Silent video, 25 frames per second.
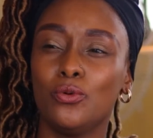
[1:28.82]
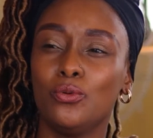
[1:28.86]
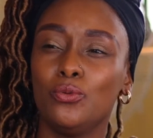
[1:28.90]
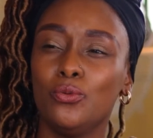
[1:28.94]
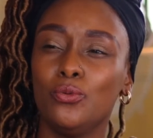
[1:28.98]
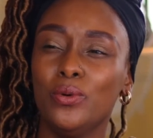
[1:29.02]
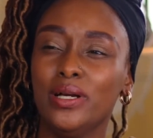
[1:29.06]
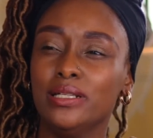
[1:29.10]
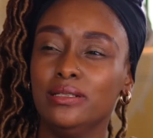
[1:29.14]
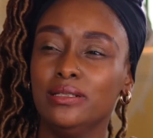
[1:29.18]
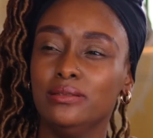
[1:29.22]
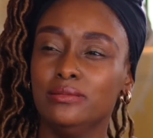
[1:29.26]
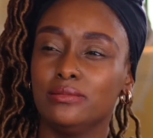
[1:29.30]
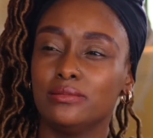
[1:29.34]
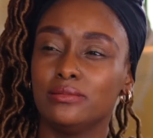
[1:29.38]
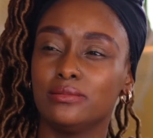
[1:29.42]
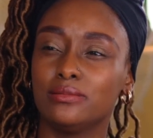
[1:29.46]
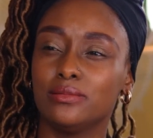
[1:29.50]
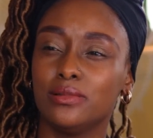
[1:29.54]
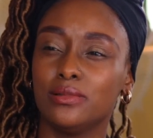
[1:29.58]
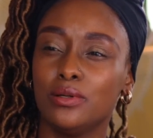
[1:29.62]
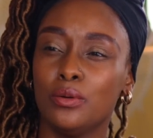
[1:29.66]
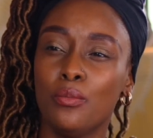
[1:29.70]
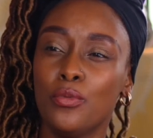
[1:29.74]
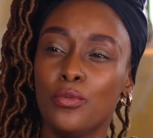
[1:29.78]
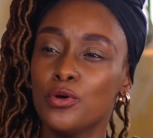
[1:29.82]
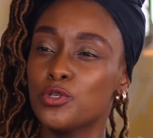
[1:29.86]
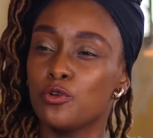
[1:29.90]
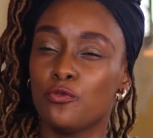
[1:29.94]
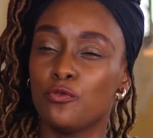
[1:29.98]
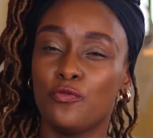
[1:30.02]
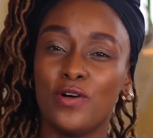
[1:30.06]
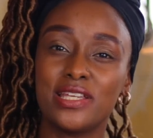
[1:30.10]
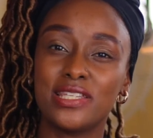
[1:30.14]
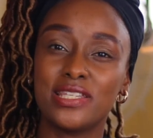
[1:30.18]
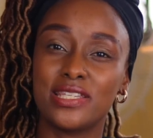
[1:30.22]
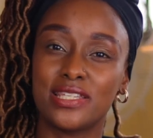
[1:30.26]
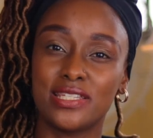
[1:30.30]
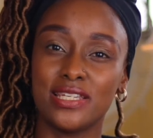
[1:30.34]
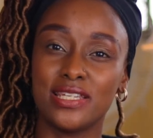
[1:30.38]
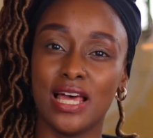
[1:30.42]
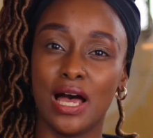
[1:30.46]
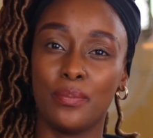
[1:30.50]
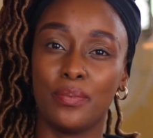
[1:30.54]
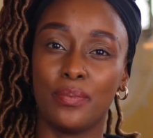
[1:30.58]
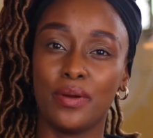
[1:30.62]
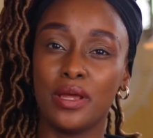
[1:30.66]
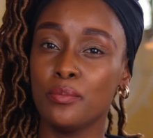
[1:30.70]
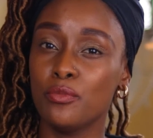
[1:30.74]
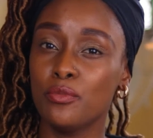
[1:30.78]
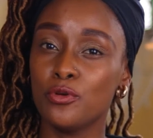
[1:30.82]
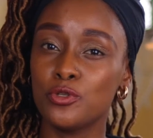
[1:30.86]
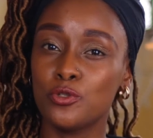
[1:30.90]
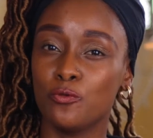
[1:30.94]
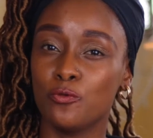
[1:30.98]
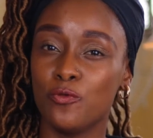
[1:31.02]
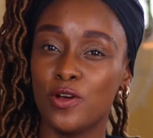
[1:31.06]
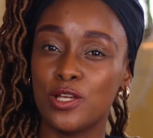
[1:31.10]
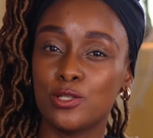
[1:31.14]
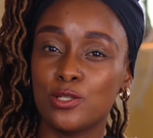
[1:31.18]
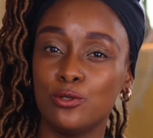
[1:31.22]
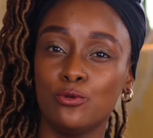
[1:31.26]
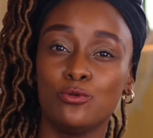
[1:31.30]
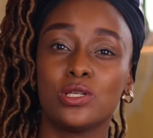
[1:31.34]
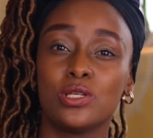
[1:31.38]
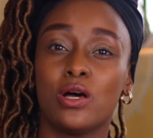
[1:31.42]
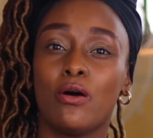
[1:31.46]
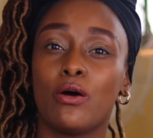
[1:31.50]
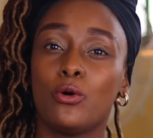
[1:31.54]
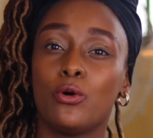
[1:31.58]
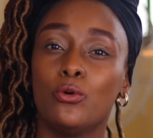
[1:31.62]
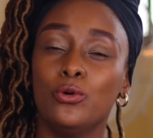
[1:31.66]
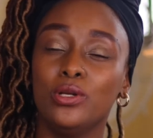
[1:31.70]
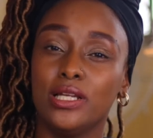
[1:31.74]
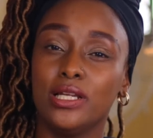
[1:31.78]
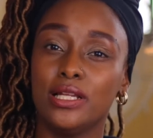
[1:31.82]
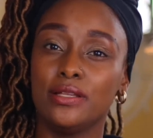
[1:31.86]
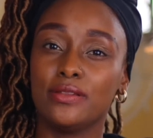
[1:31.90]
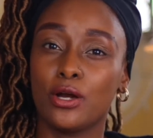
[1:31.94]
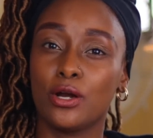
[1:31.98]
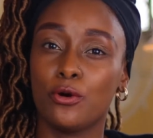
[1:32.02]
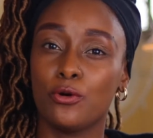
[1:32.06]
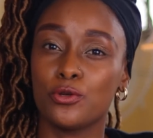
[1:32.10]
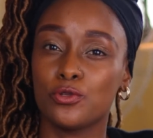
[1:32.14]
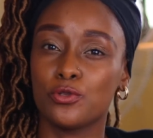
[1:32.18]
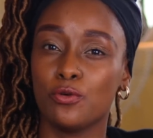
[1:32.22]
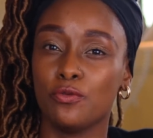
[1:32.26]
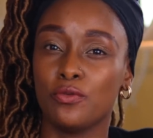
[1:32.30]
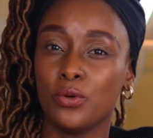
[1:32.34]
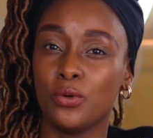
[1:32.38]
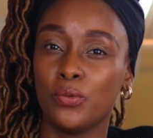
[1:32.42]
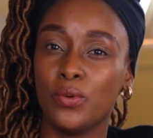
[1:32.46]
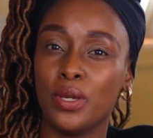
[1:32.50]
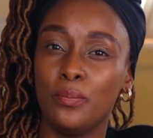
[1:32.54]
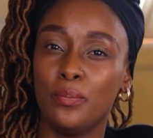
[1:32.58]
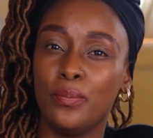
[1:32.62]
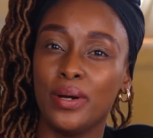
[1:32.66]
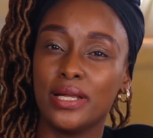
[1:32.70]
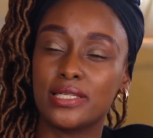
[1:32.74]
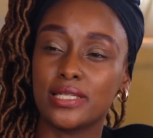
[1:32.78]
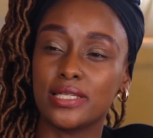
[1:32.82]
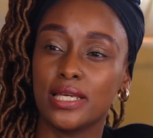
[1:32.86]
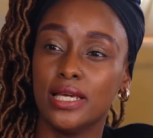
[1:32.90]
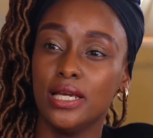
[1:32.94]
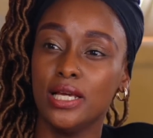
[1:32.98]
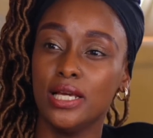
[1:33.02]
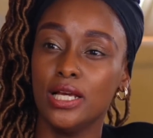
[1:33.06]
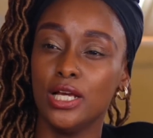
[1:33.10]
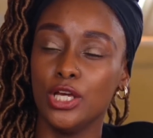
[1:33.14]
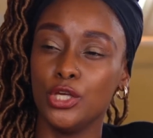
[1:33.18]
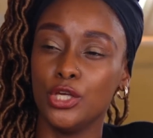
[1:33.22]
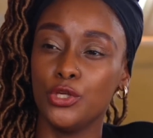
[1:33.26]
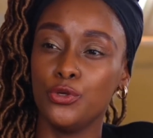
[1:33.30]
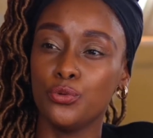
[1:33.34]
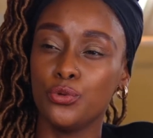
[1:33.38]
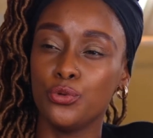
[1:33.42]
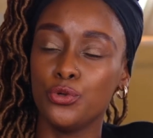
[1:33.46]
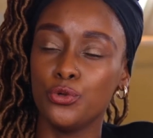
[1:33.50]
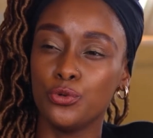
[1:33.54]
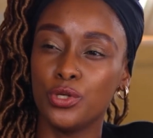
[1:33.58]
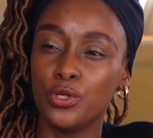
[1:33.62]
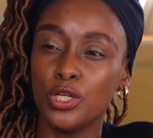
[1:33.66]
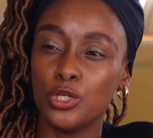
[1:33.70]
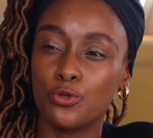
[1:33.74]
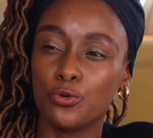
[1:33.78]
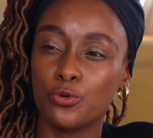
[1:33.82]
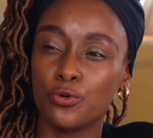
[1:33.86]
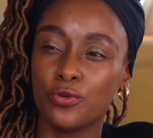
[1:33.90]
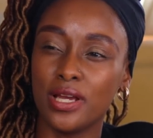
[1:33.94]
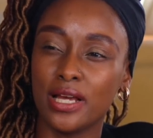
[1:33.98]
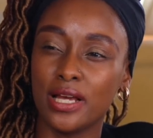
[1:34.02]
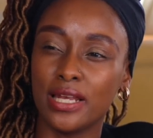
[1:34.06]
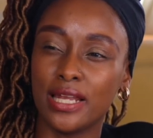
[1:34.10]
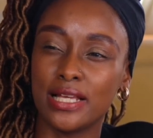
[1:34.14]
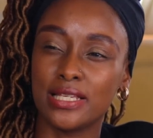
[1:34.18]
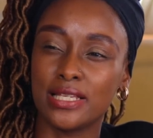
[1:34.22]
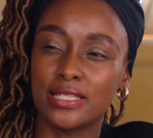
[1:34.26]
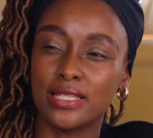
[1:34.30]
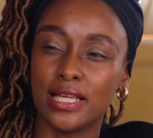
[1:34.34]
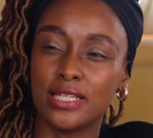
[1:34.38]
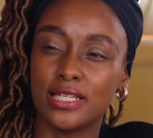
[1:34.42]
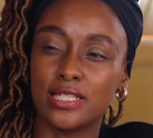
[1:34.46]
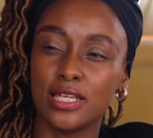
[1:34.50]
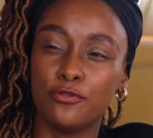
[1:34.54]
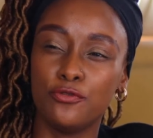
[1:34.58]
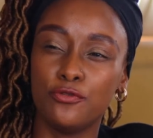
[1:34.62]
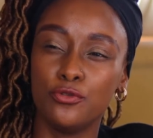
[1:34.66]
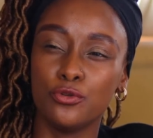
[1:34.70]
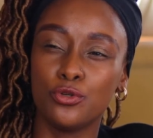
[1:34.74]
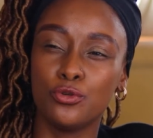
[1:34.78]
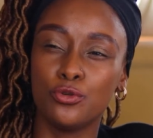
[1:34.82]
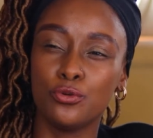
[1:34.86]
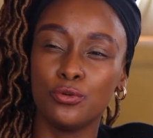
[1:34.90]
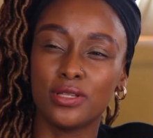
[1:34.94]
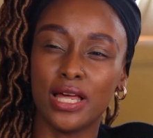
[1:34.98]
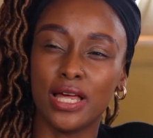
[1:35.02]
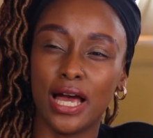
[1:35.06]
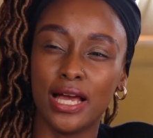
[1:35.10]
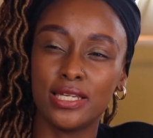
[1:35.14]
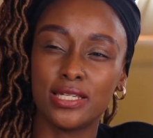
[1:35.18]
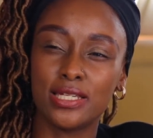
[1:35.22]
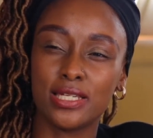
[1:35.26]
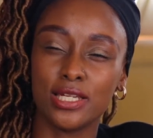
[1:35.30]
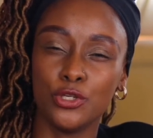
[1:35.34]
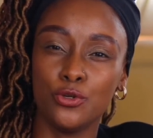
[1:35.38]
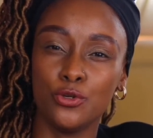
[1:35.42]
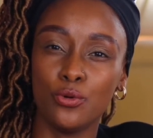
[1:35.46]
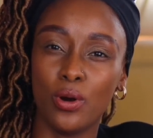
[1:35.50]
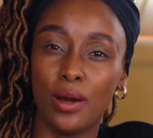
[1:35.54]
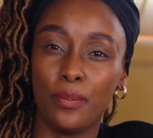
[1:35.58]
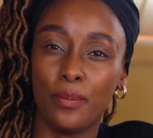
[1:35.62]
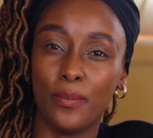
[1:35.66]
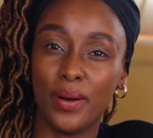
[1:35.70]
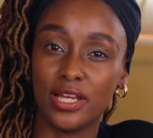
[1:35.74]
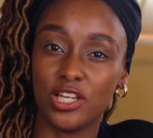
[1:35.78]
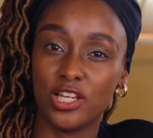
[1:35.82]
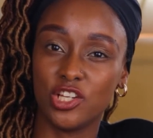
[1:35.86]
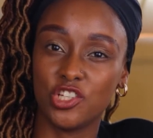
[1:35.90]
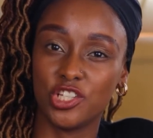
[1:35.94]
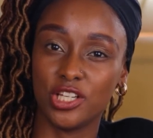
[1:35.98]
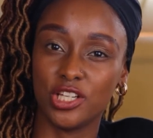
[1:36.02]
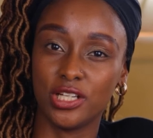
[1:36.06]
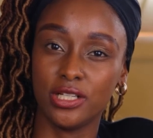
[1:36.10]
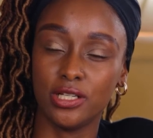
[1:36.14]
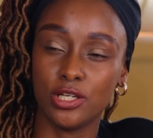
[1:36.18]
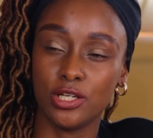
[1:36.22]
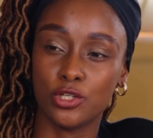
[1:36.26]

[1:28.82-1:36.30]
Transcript: well, most of us snap and most of us lose our cool in the course of the way, but you need to realize that if you do that, you are punishing.